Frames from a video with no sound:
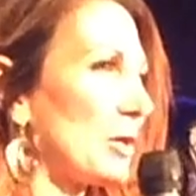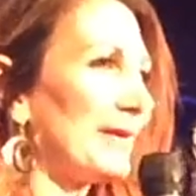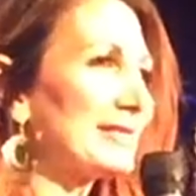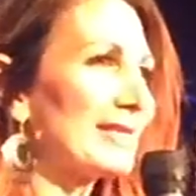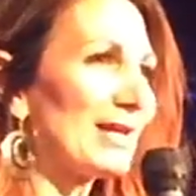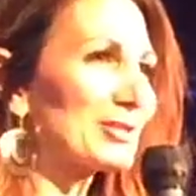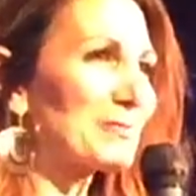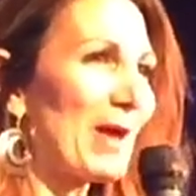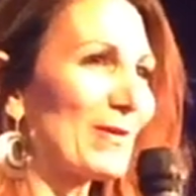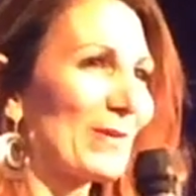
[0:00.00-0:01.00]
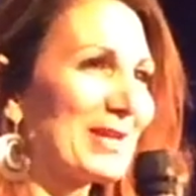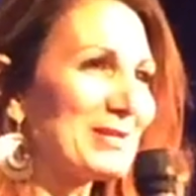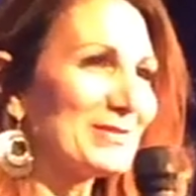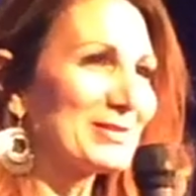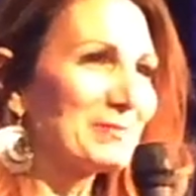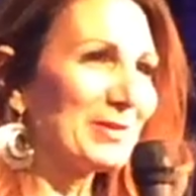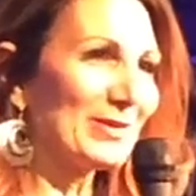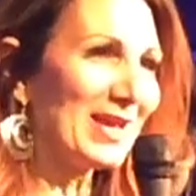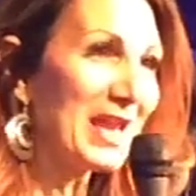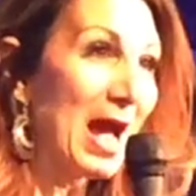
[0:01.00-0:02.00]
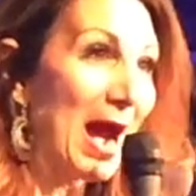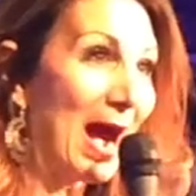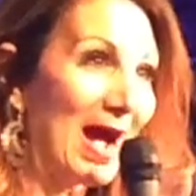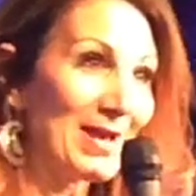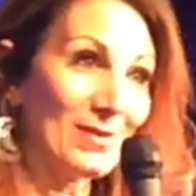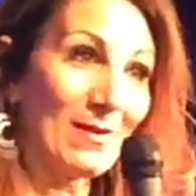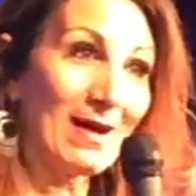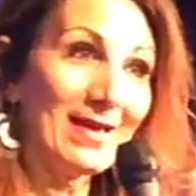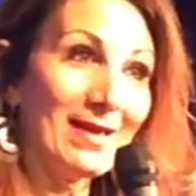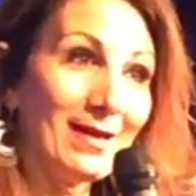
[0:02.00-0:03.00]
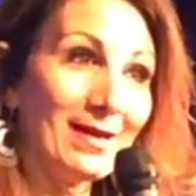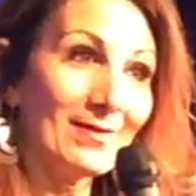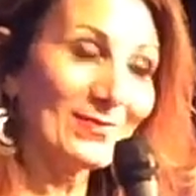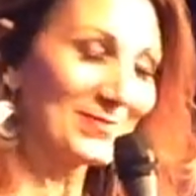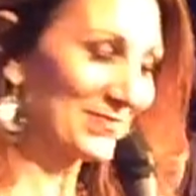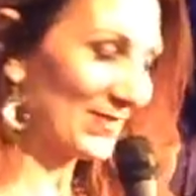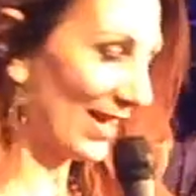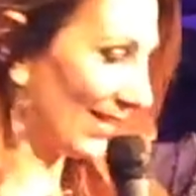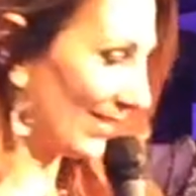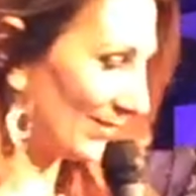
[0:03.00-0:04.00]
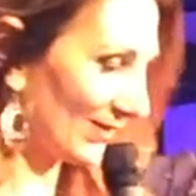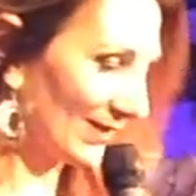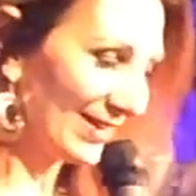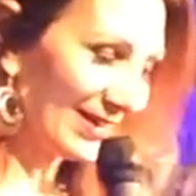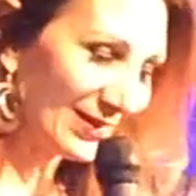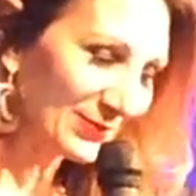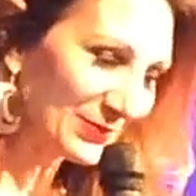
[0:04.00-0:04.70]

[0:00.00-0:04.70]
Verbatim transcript: you been touched by the wind of his spirit? I know I have. I know I have